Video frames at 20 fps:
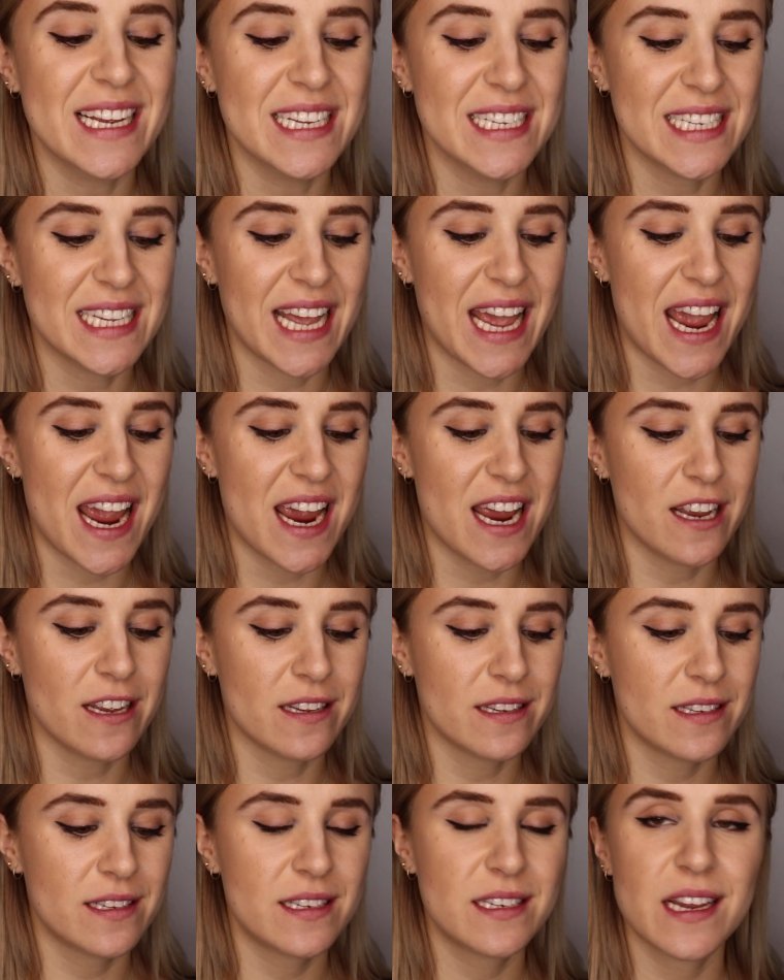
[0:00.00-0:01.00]
Is a
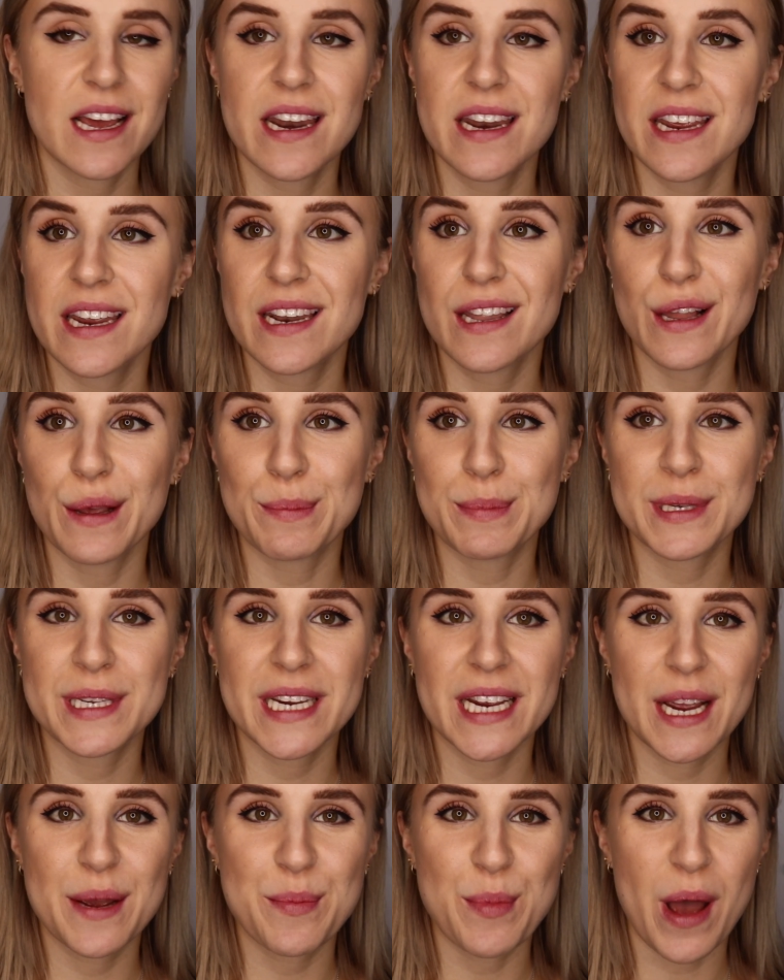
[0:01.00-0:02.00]
studded
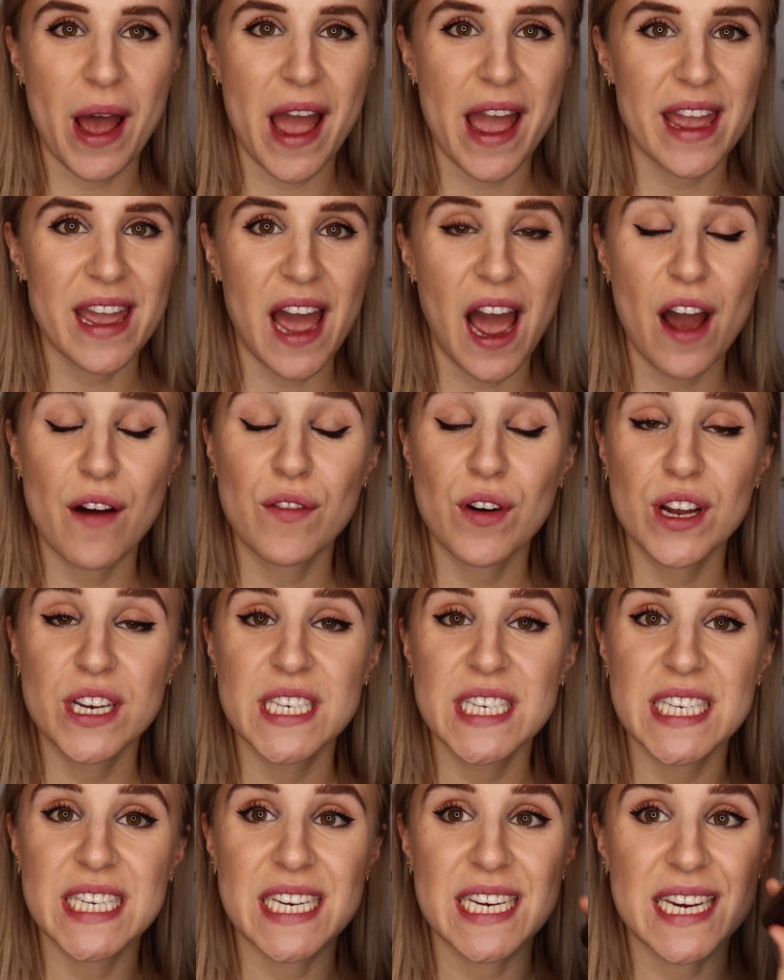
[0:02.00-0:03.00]
lipstick by Kat
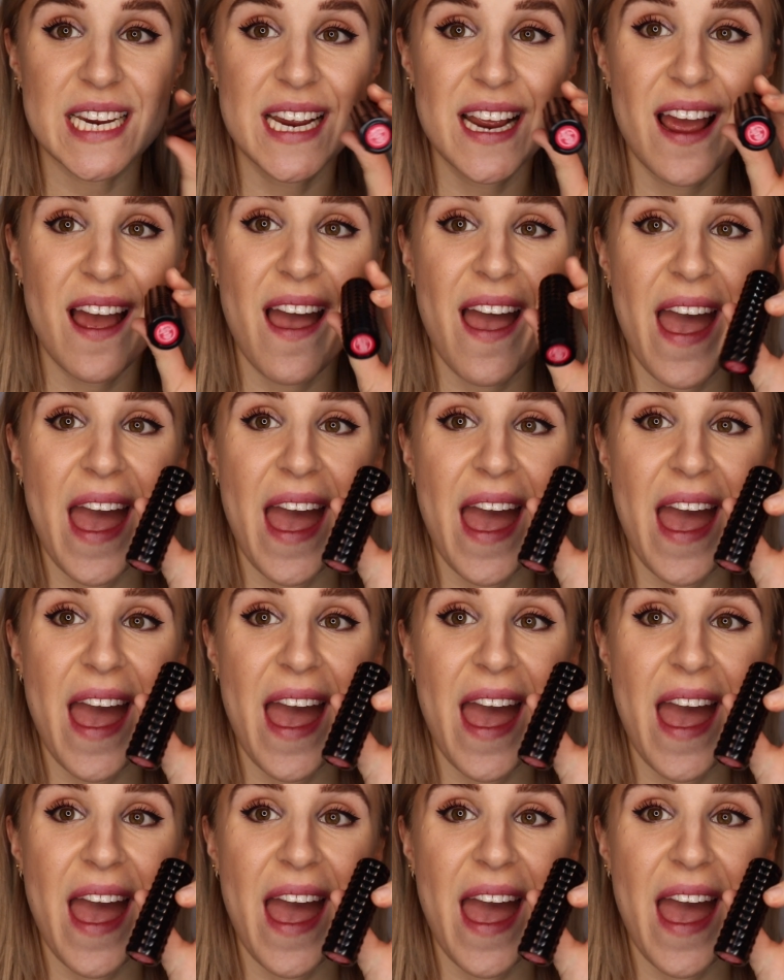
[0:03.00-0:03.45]
Von D,